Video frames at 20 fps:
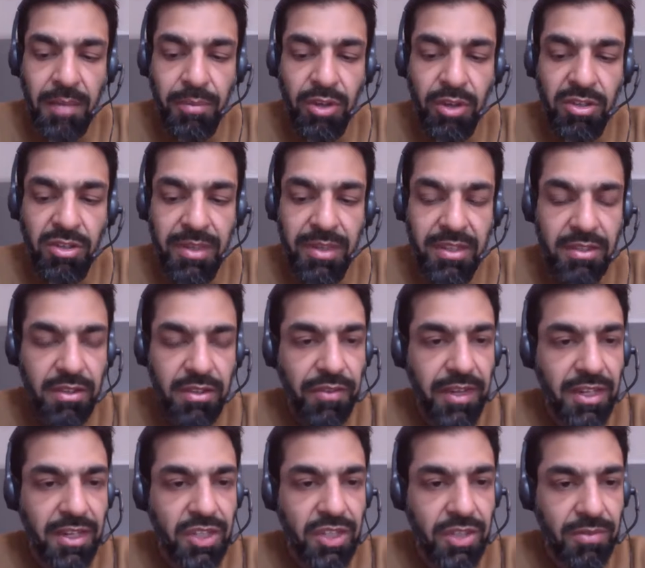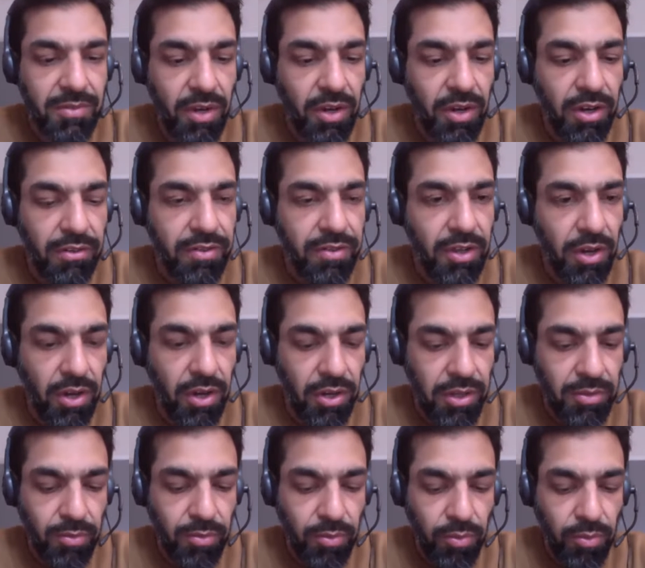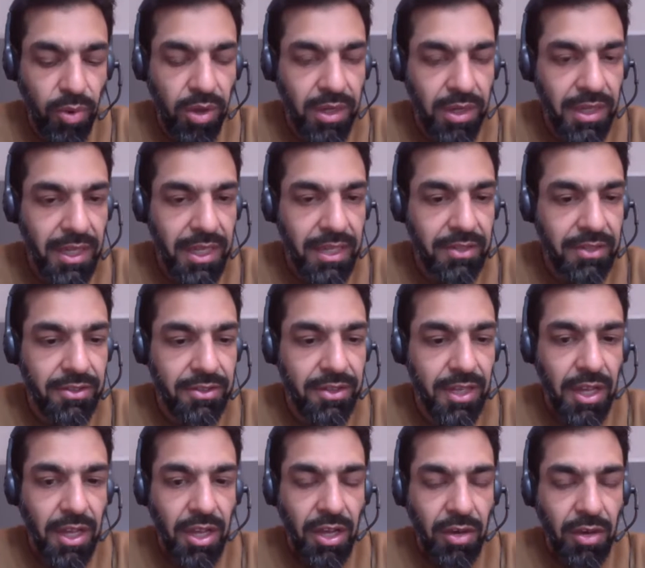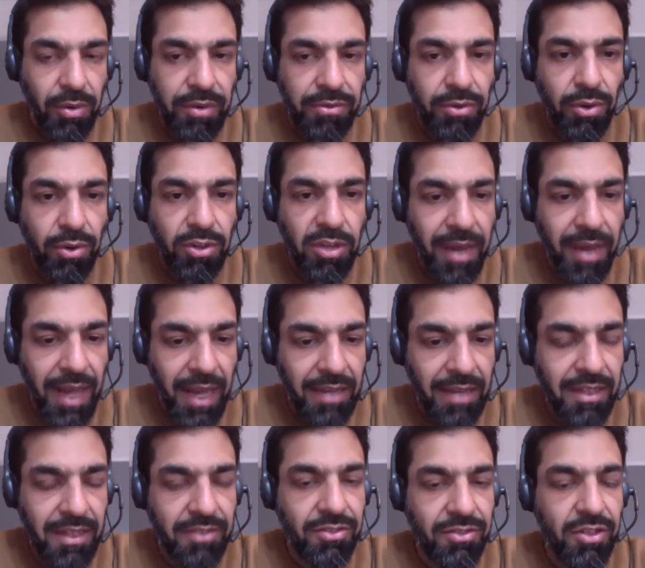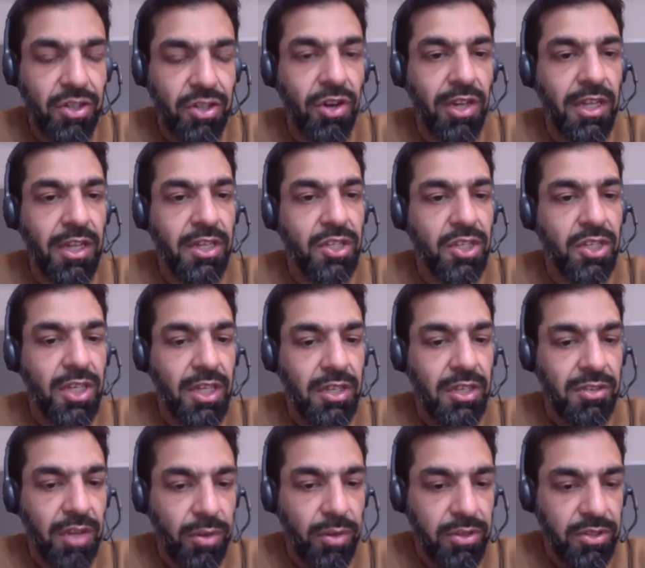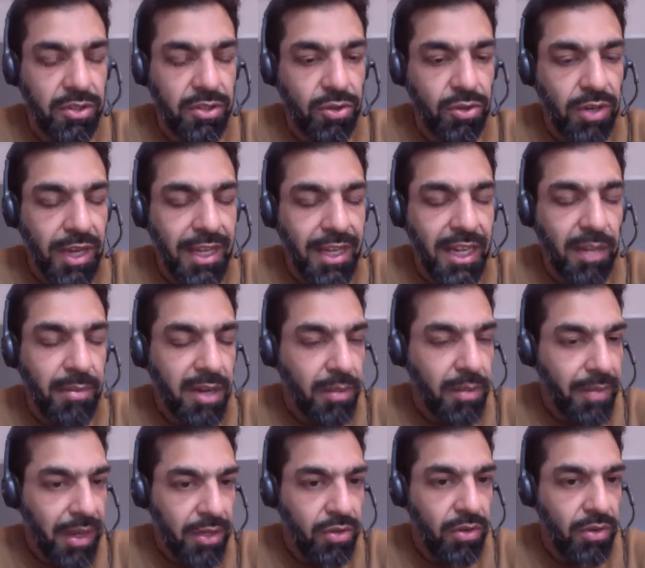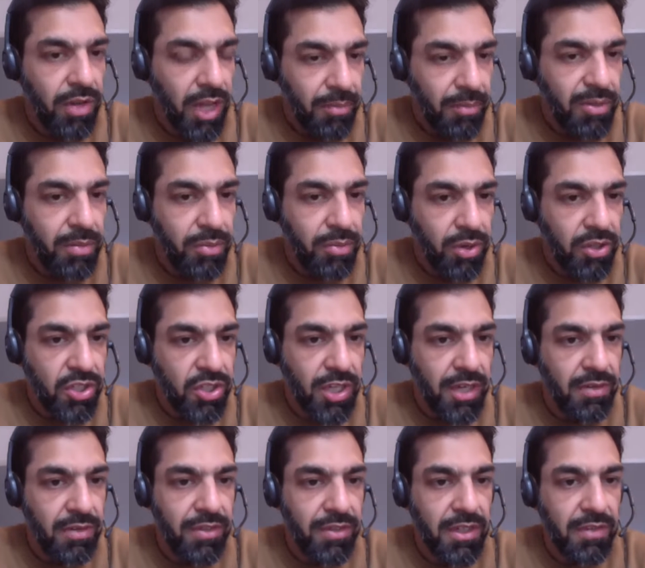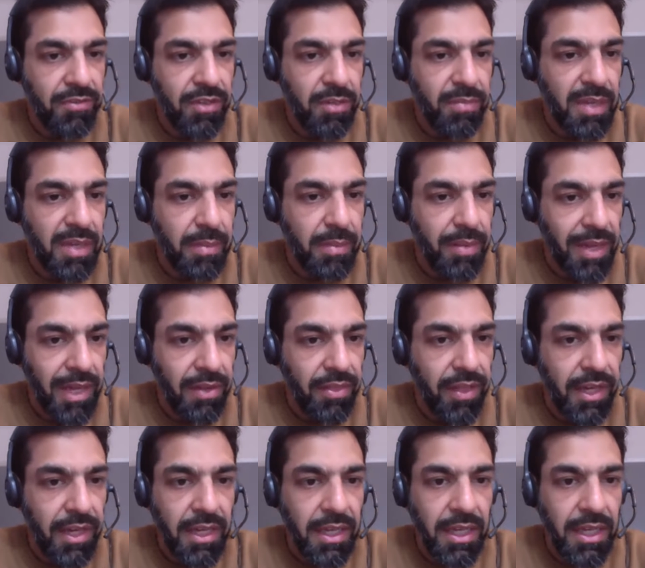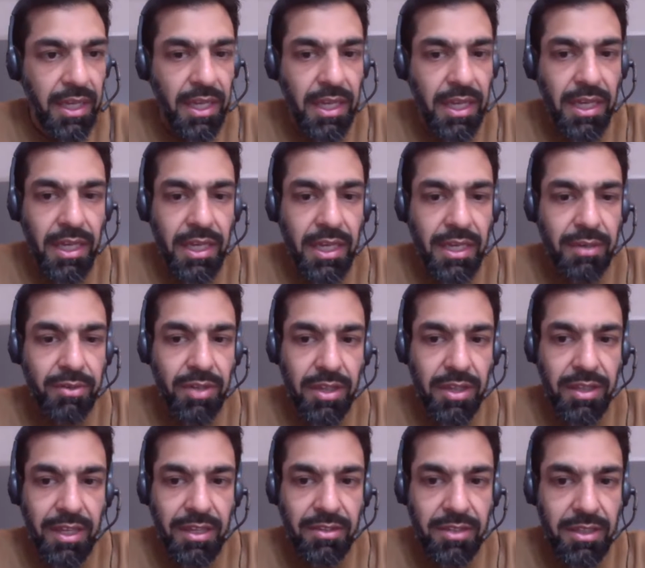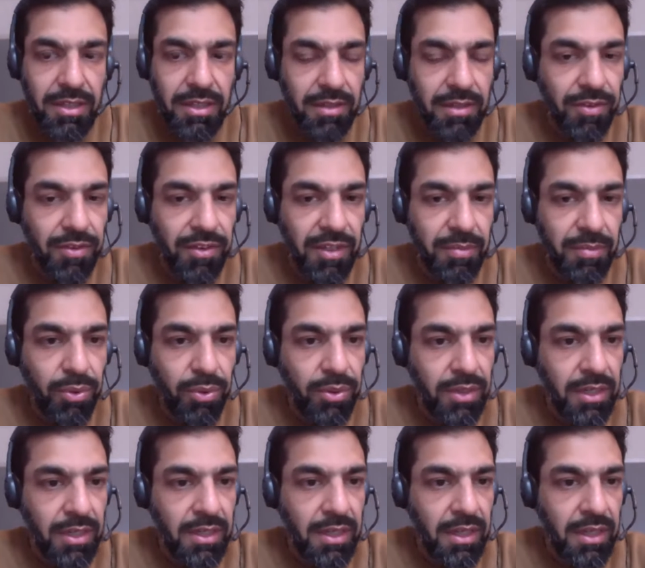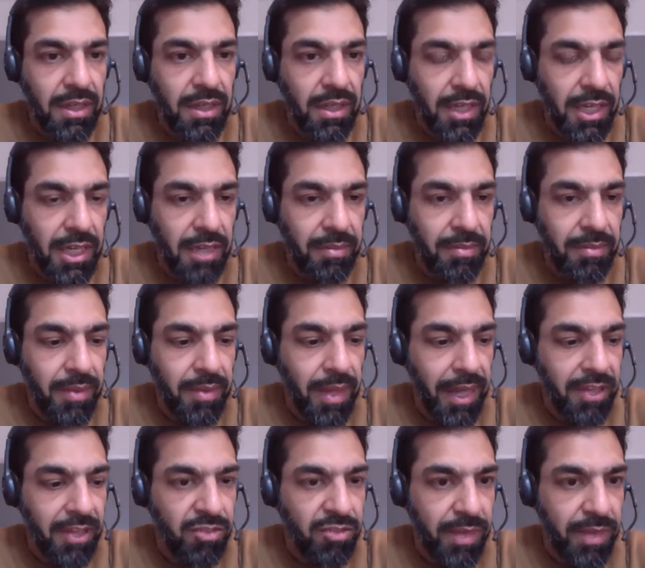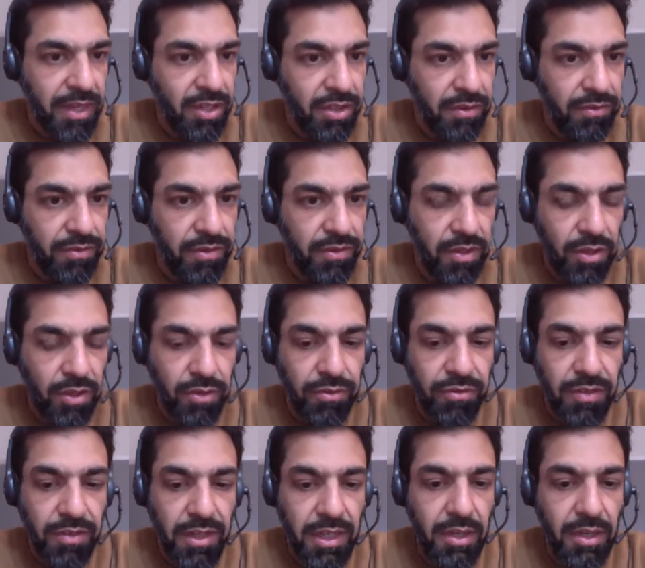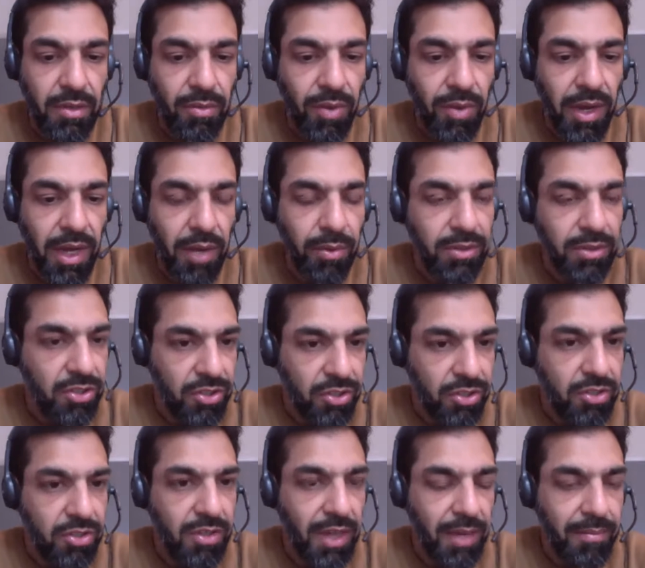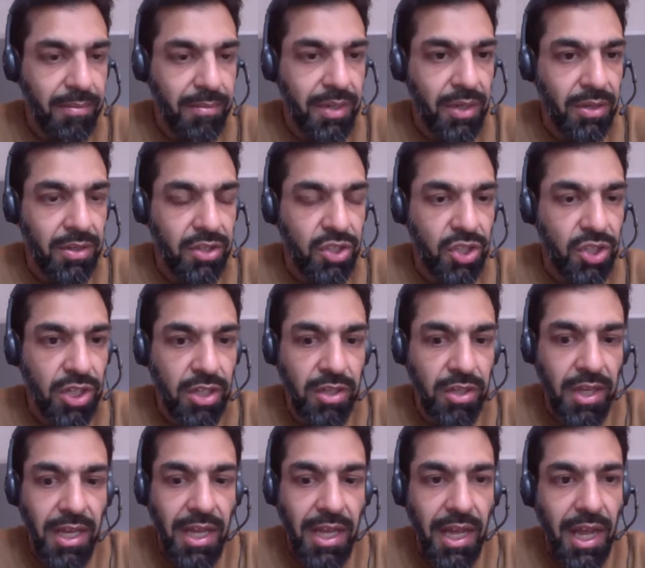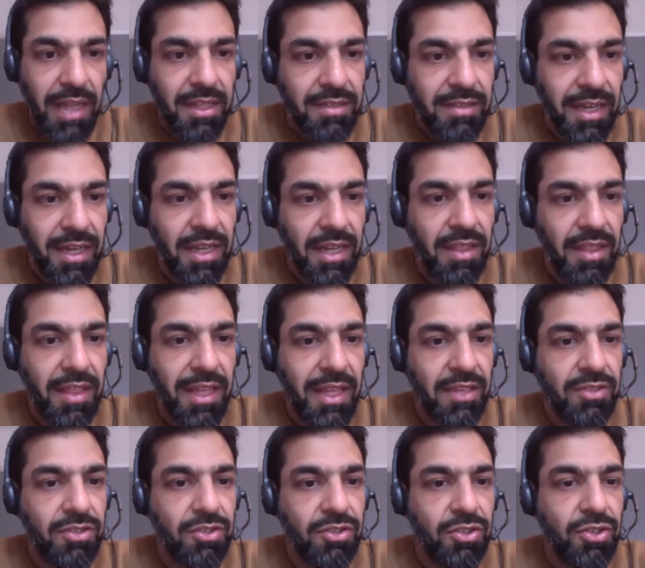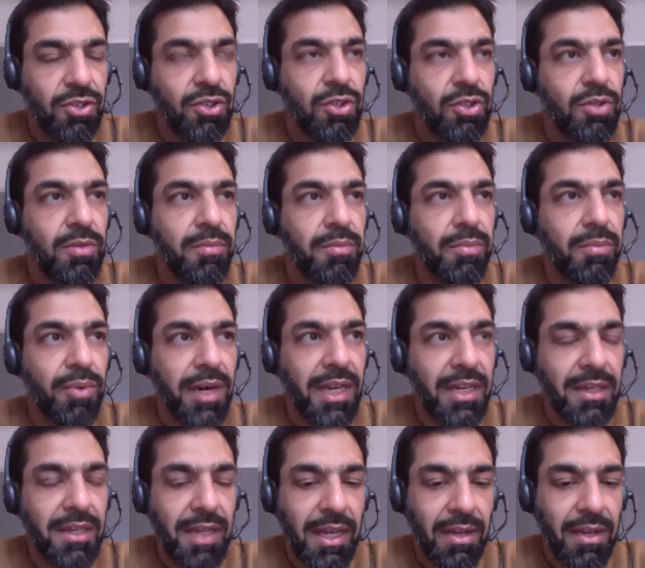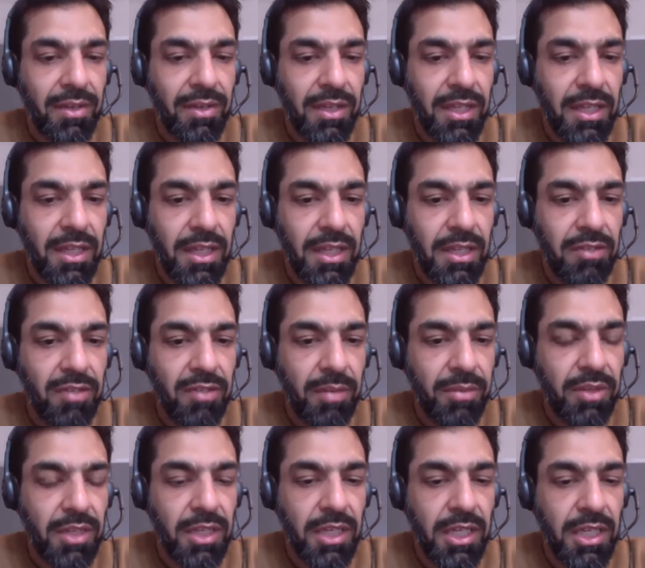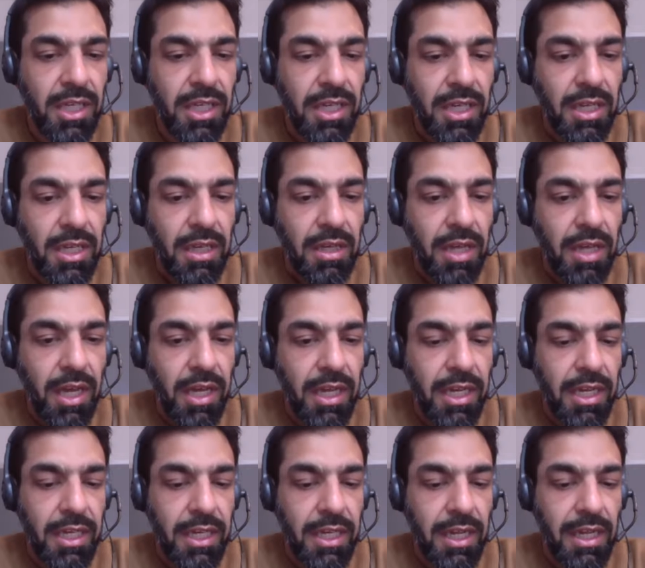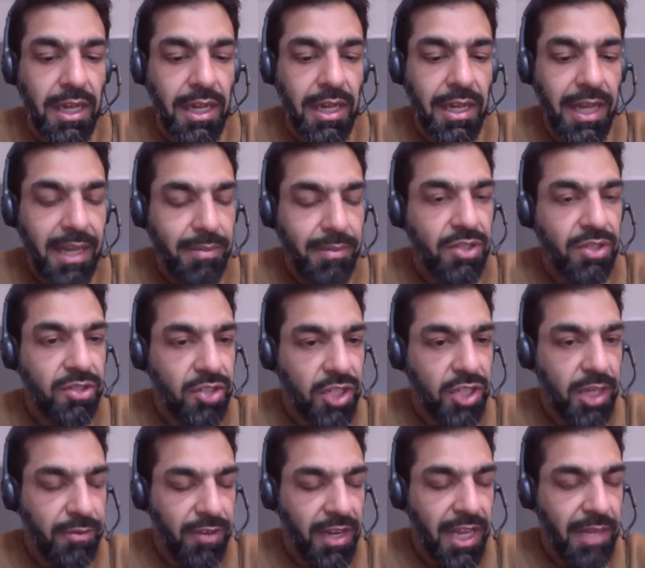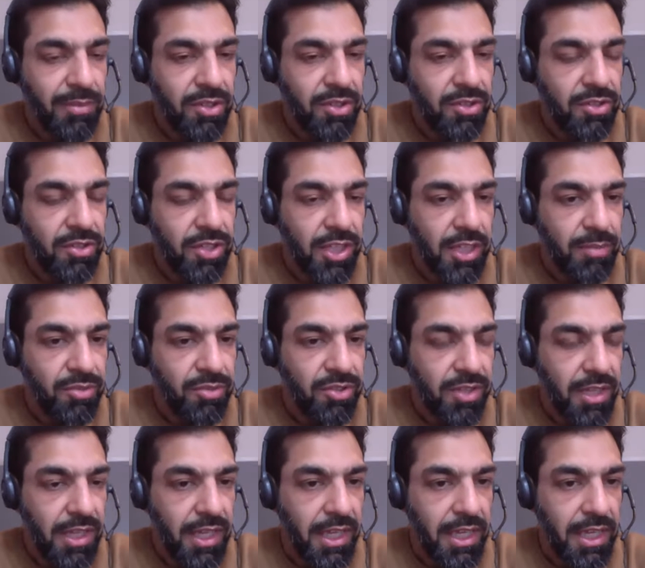possibly just to finish off on. One is, we've talked about access to knowledge, so I want you to talk a little bit about your library project for the people out there, which I think is a very important aspect of why I wanted you to be on the show. And the second thing is to break down some of the layman's terms,